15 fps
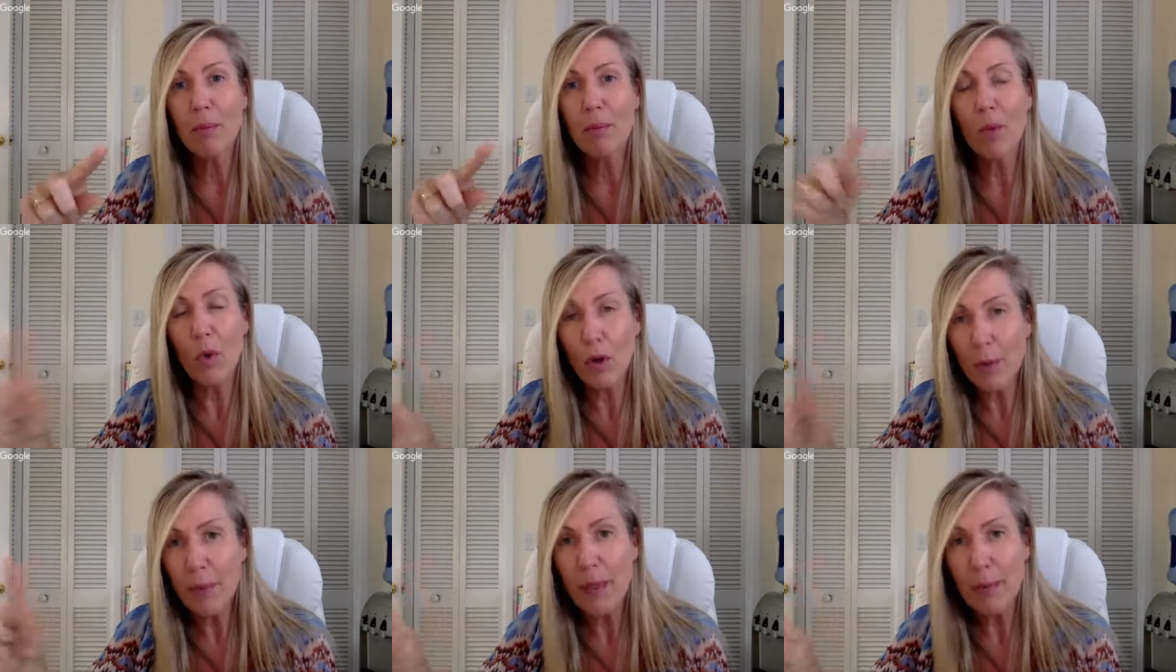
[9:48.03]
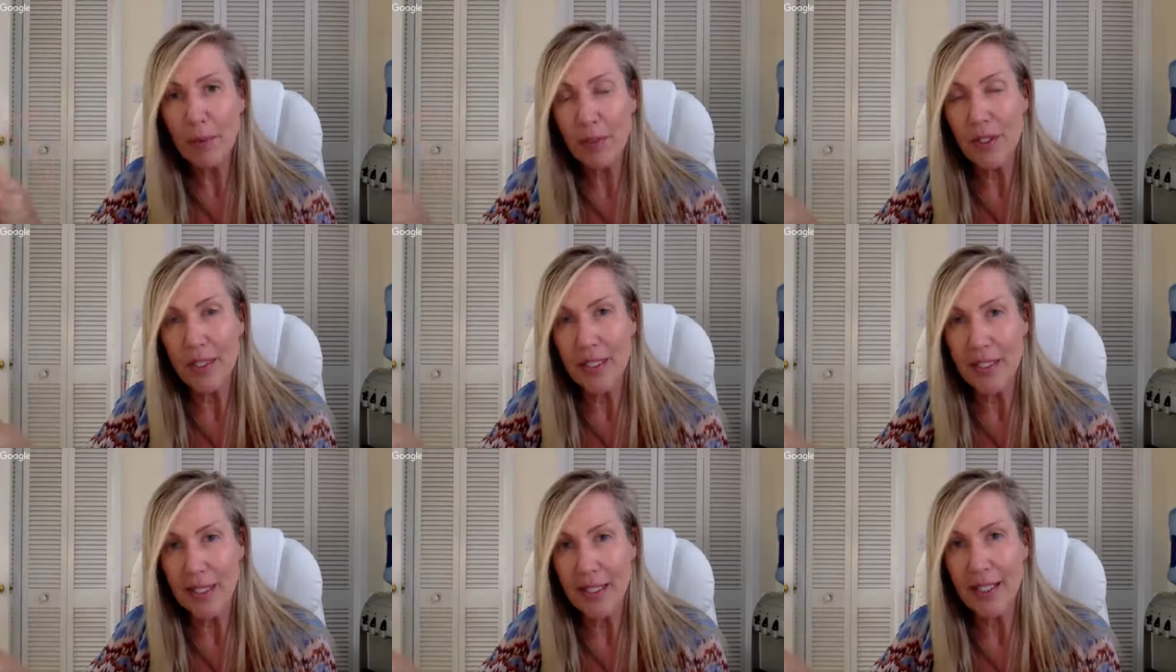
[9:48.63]
more people
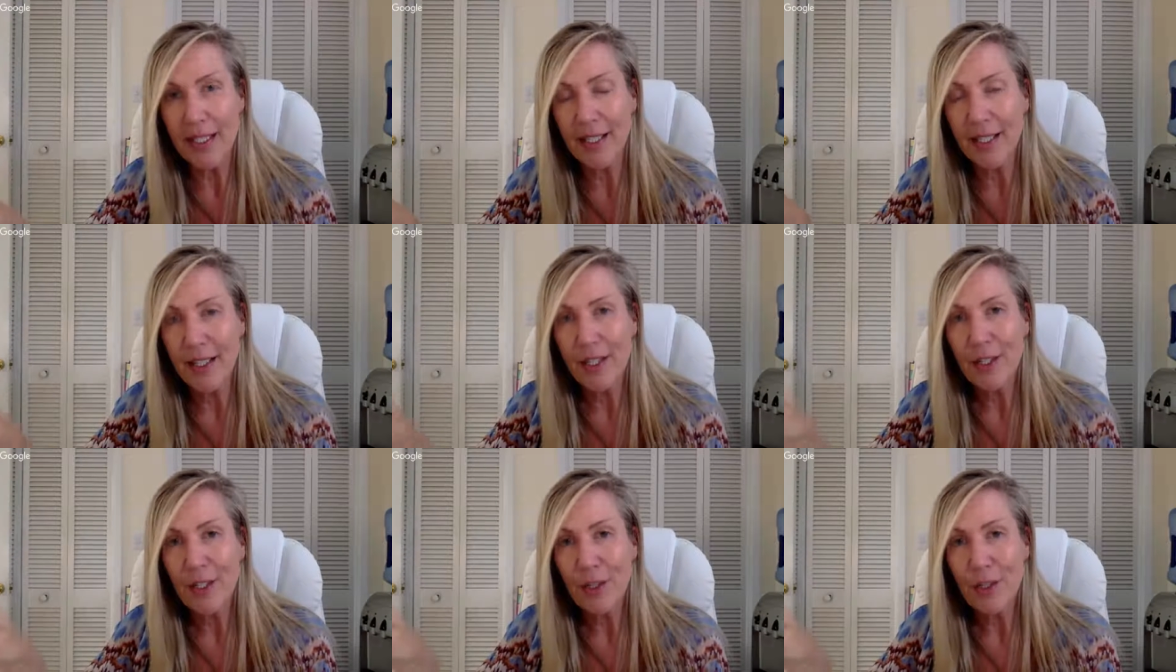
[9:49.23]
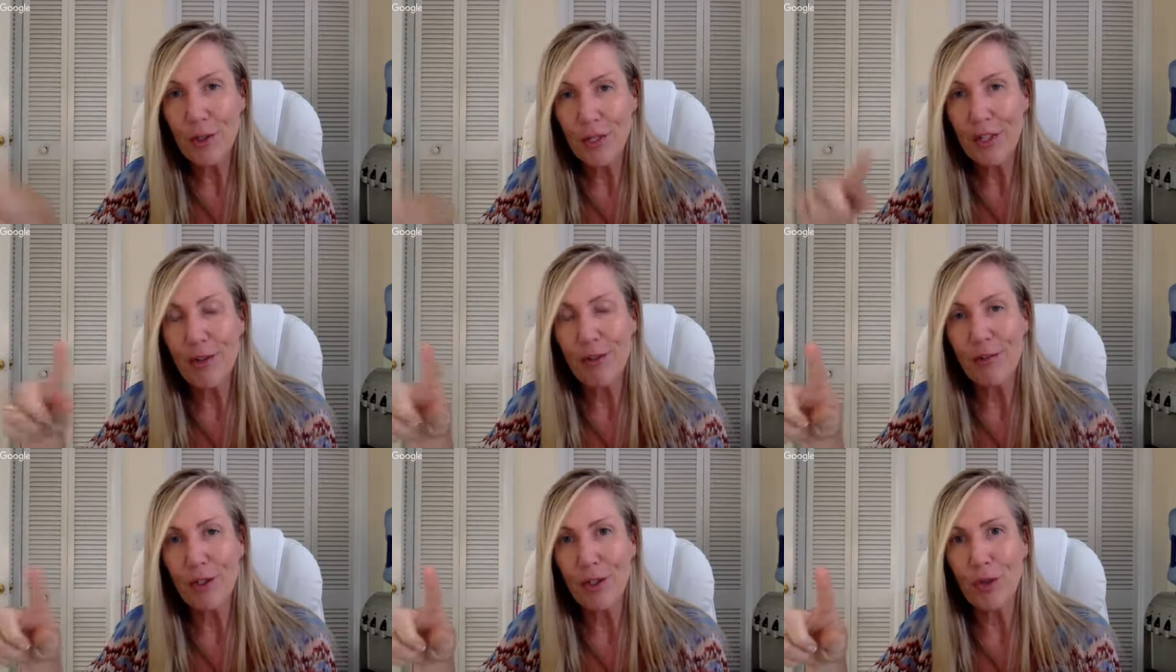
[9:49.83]
to see your
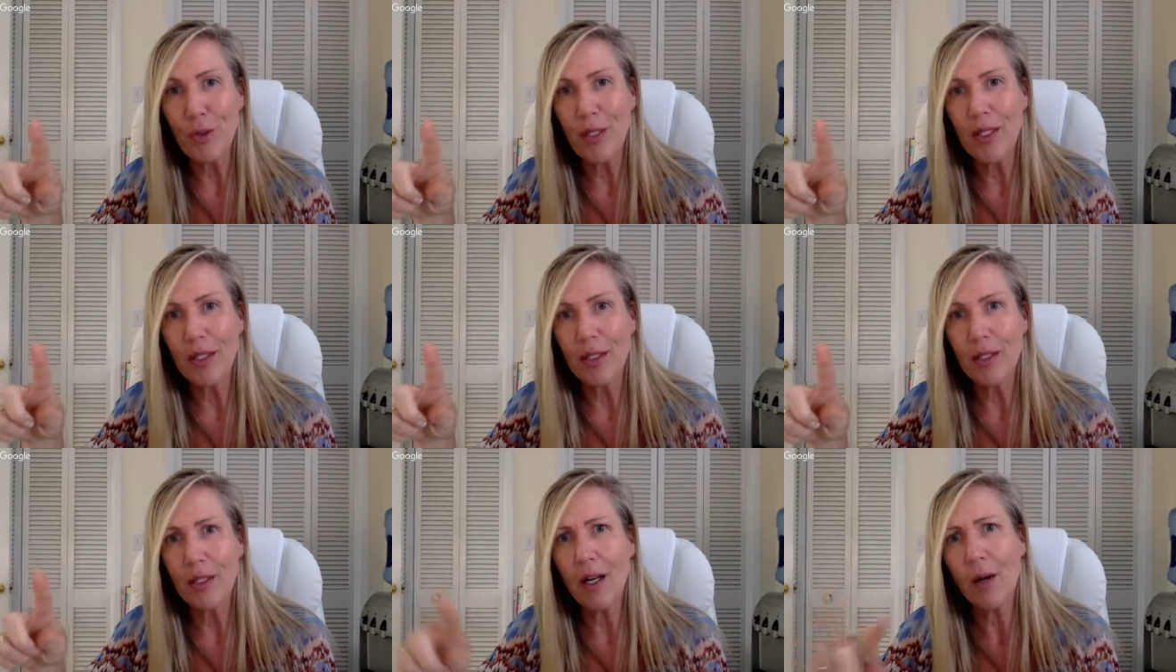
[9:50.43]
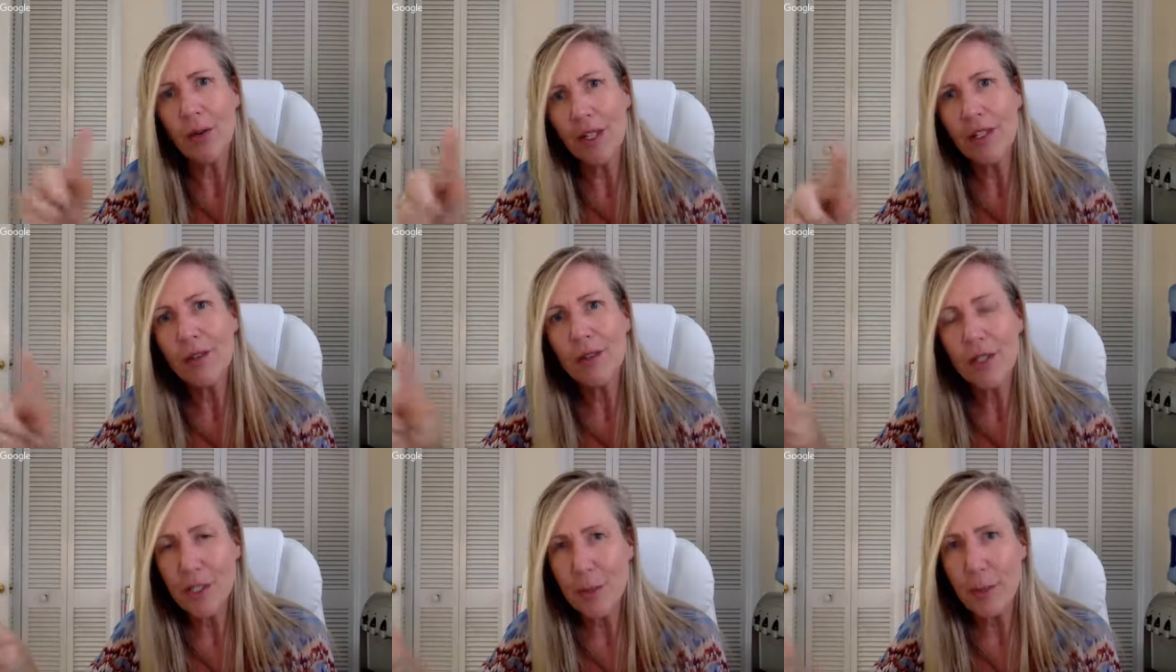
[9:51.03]
interview, and then
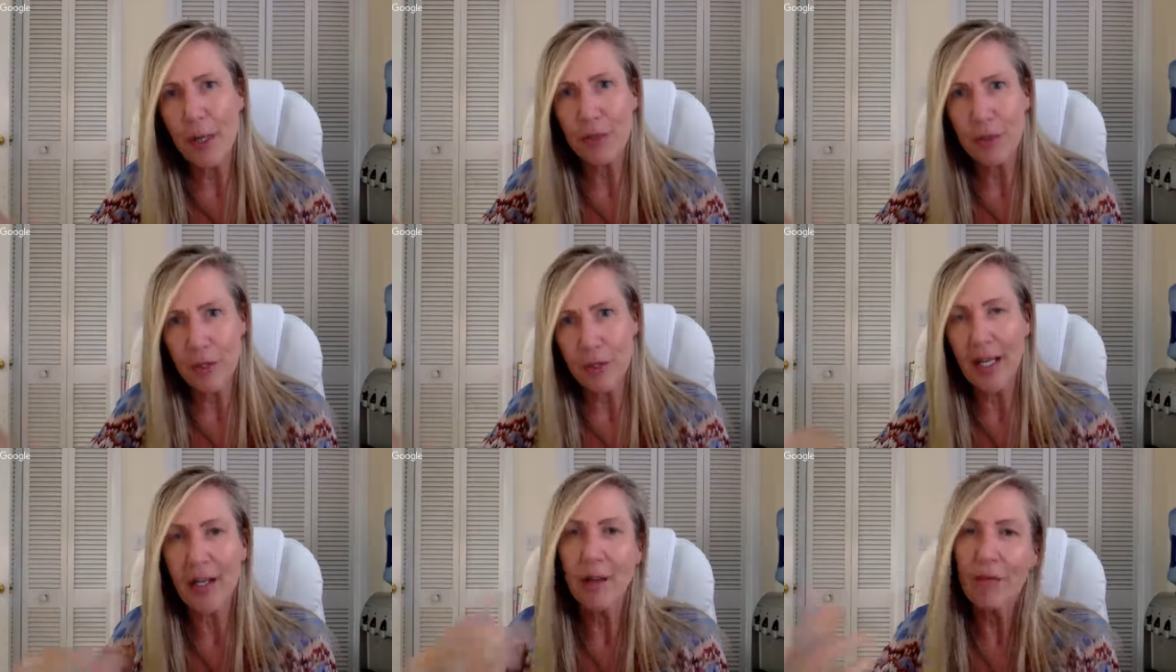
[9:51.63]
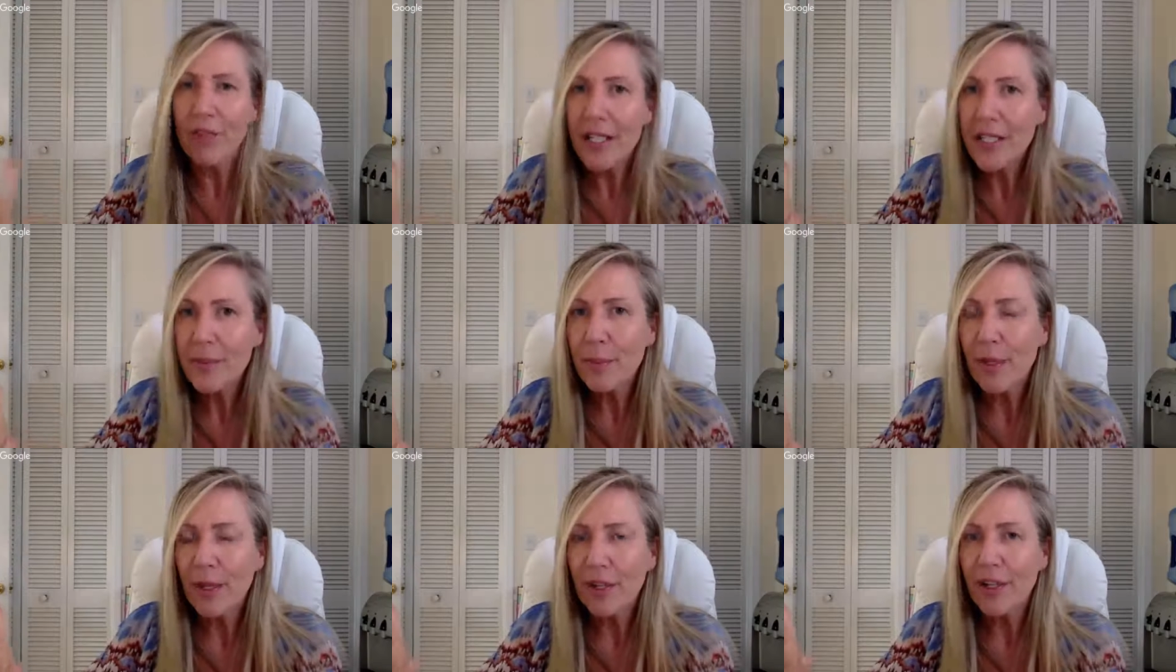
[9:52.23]
you can sponsor an ad on
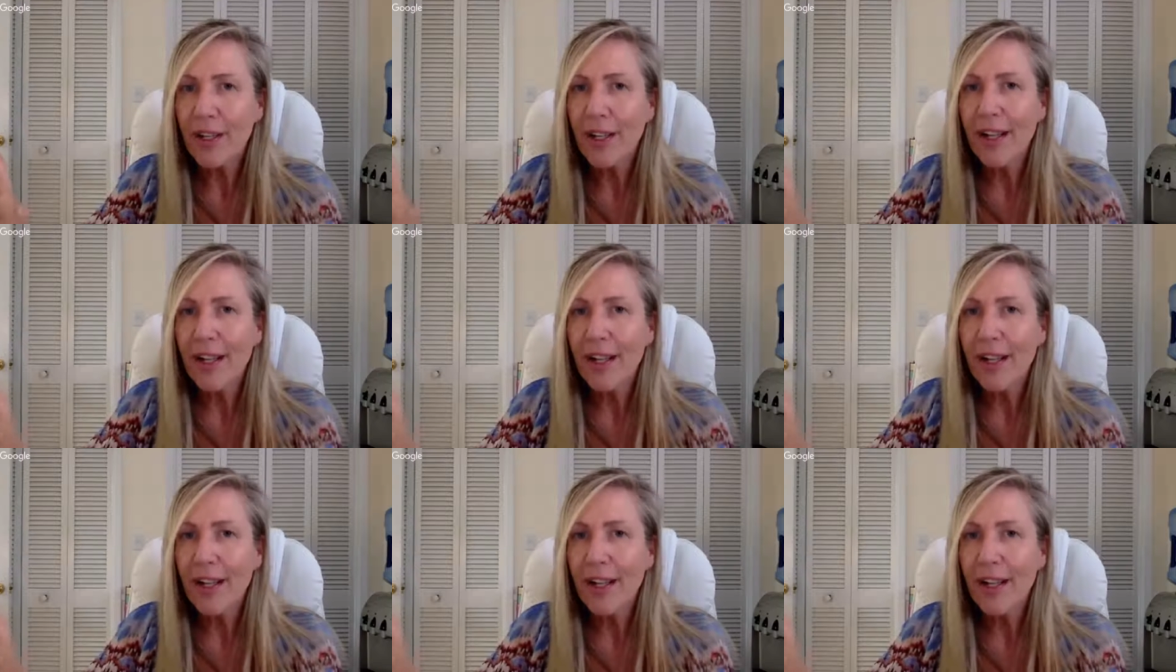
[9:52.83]
Facebook,